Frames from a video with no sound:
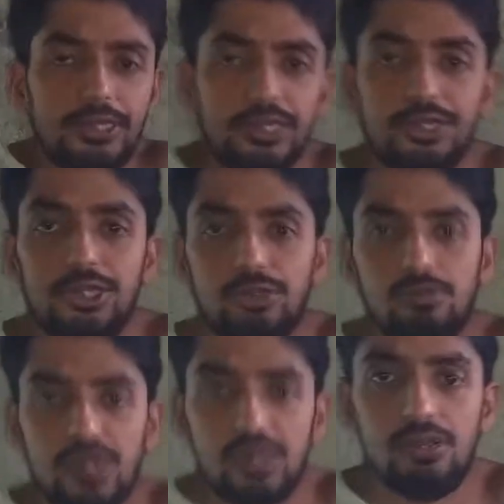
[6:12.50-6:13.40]
This is
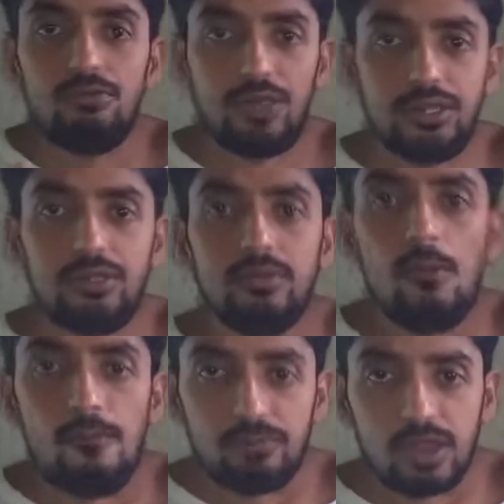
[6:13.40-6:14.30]
very fresh,
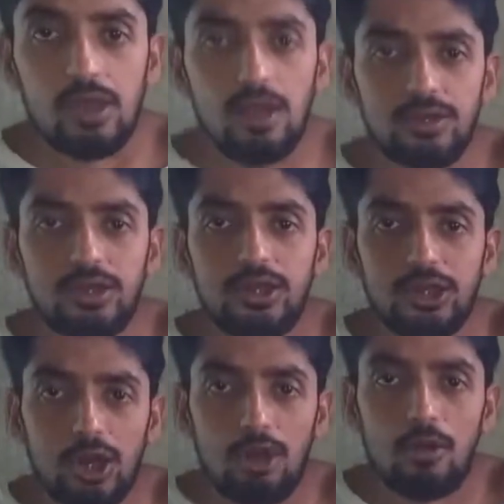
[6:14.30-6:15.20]
healthy.
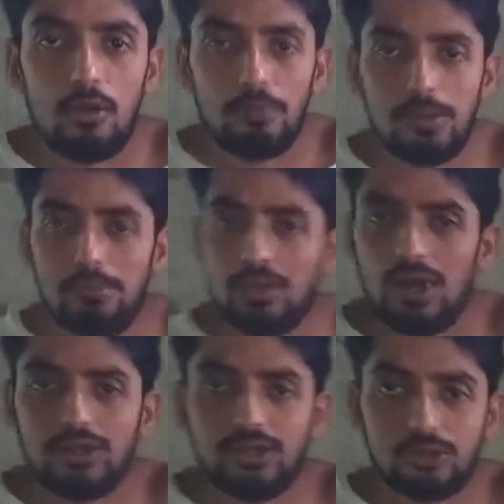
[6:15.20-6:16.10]
Ilocano people
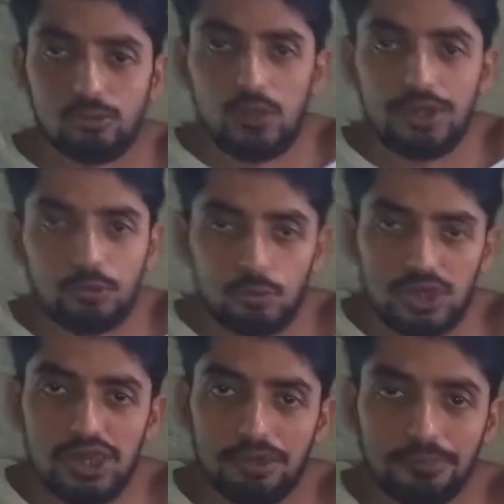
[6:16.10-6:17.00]
like this way to
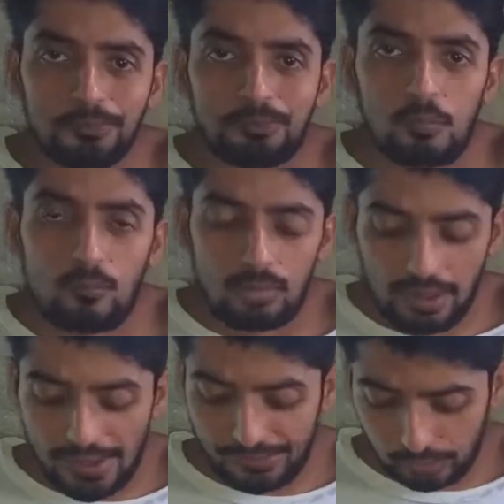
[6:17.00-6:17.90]
eat,
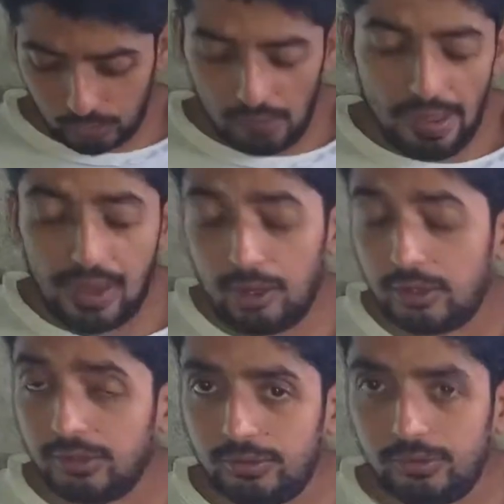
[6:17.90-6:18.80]
and also I